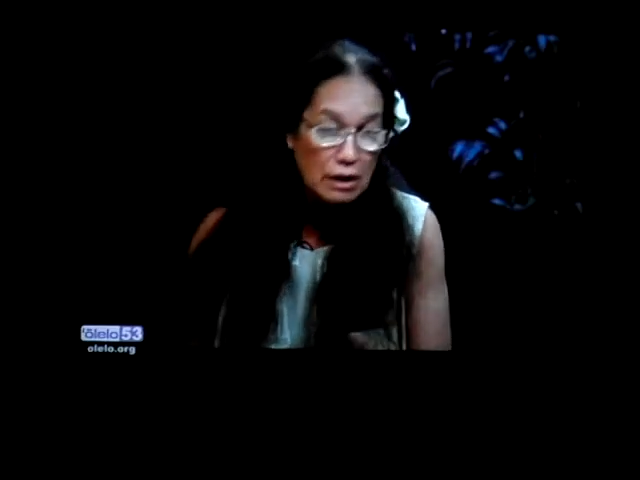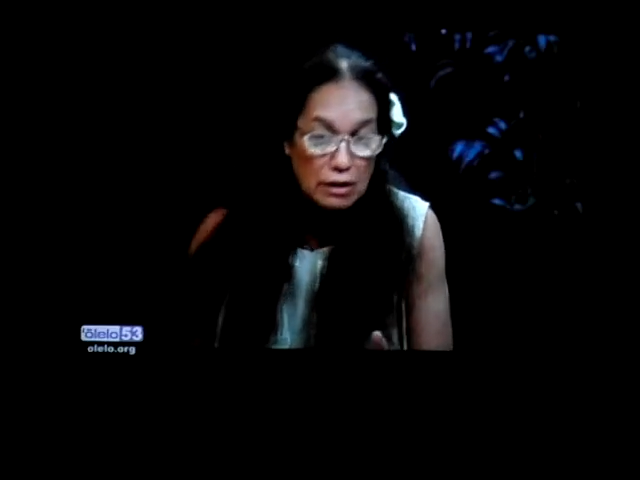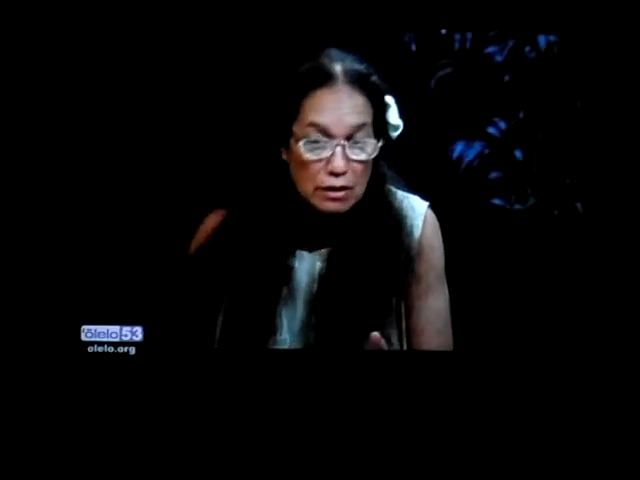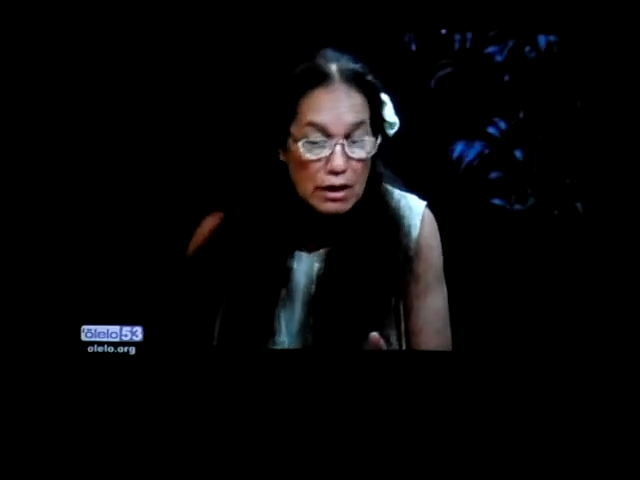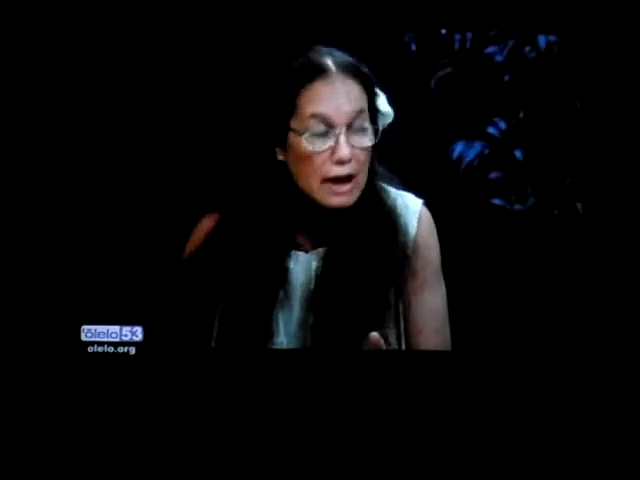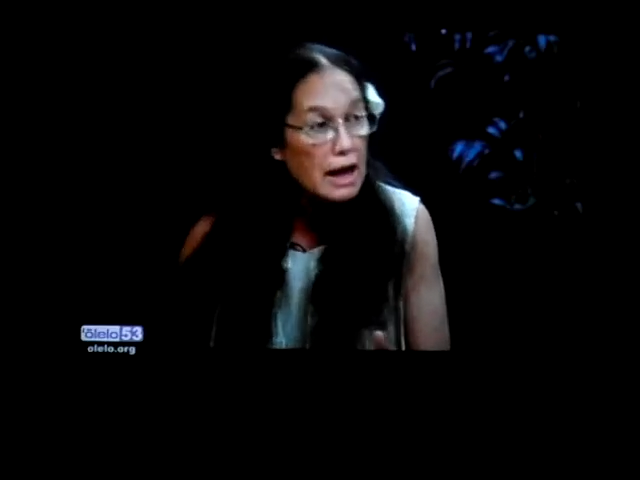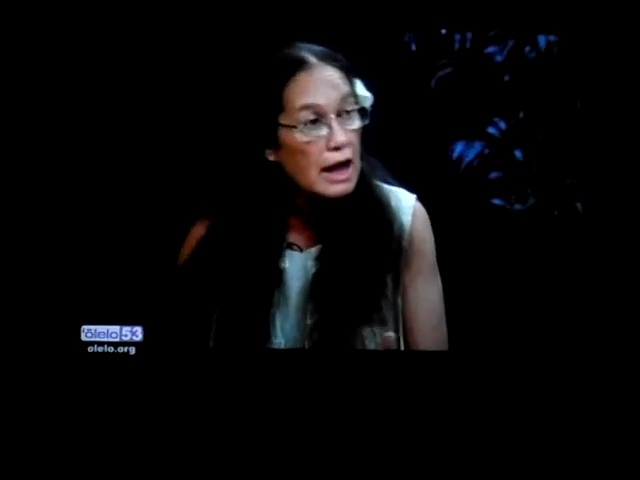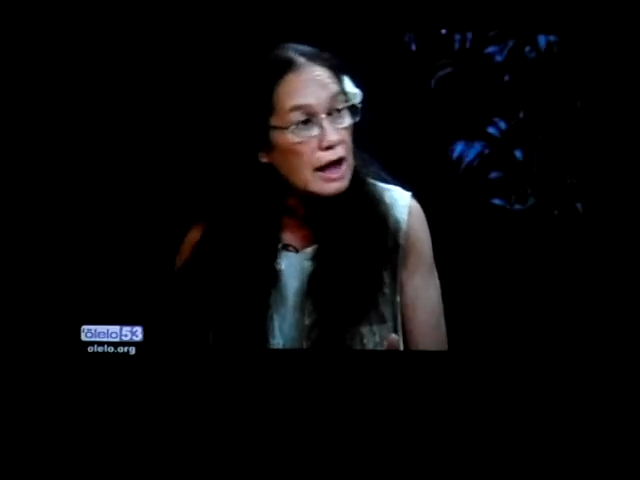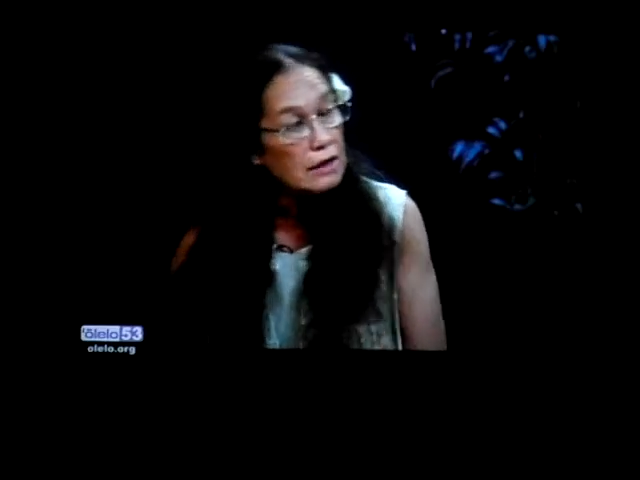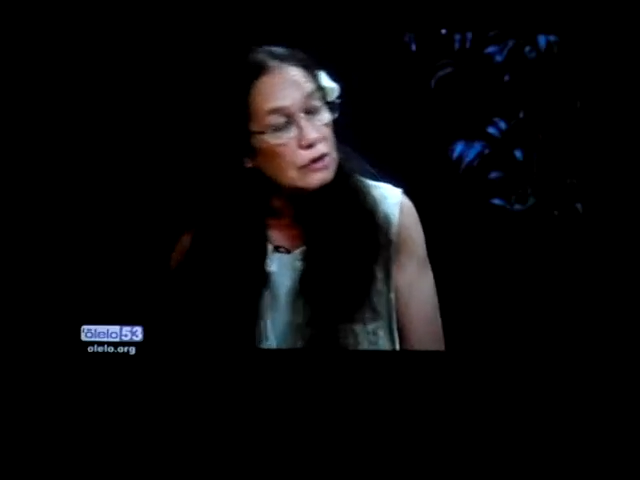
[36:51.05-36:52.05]
The other
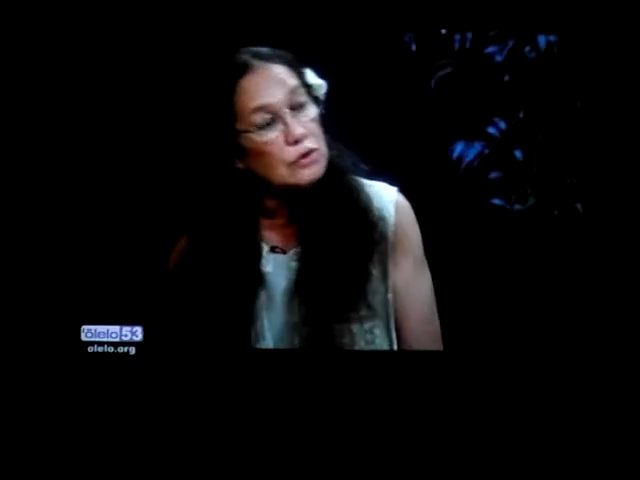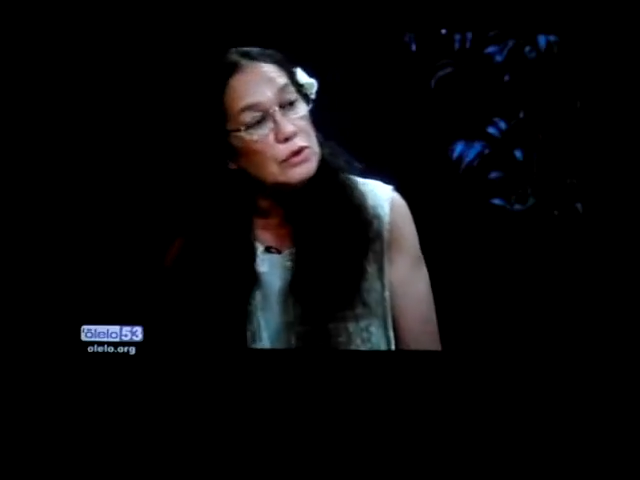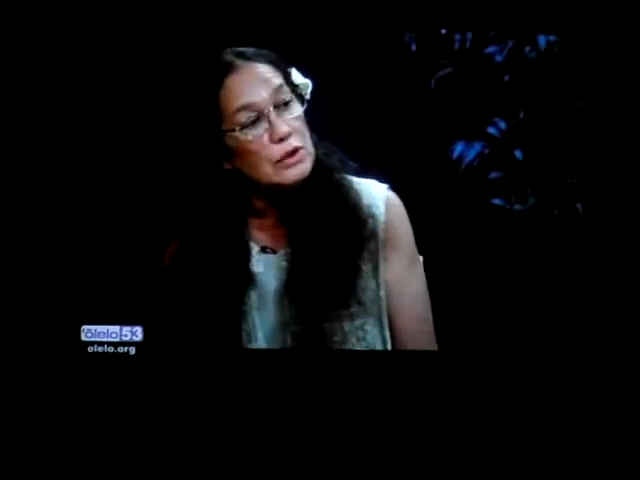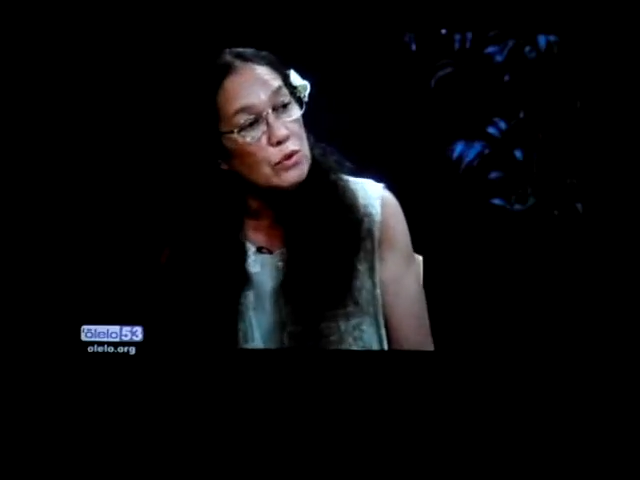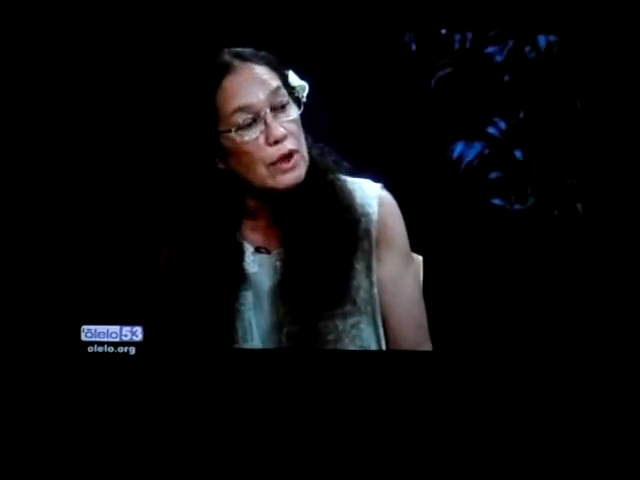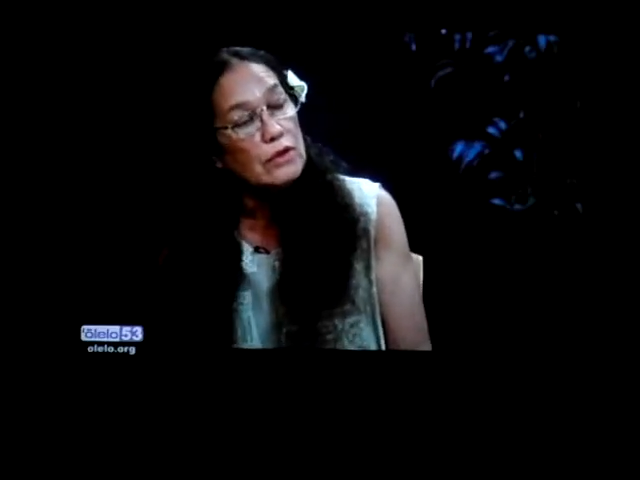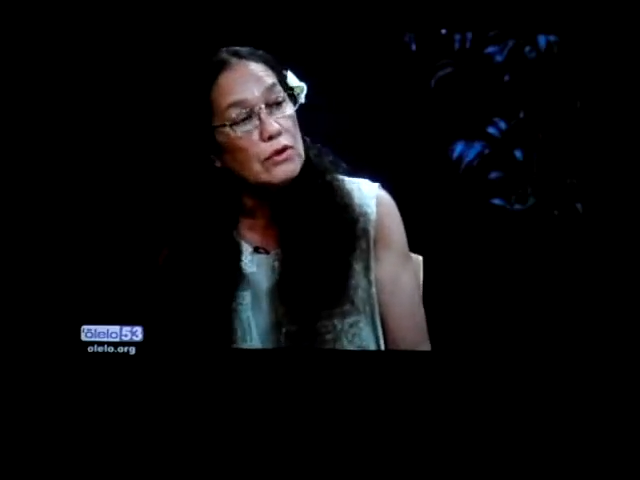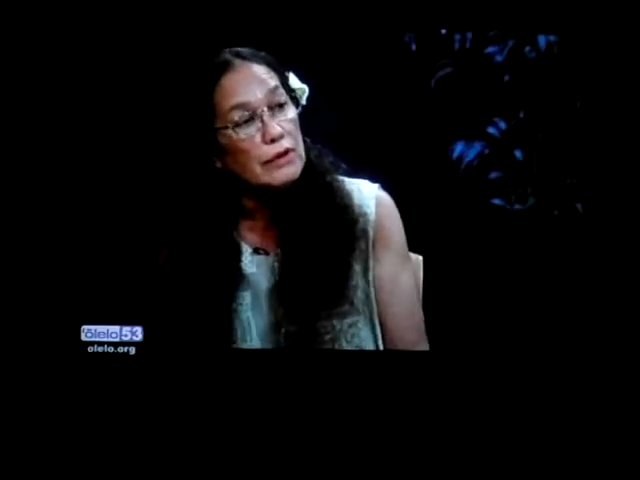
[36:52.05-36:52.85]
had to do with whether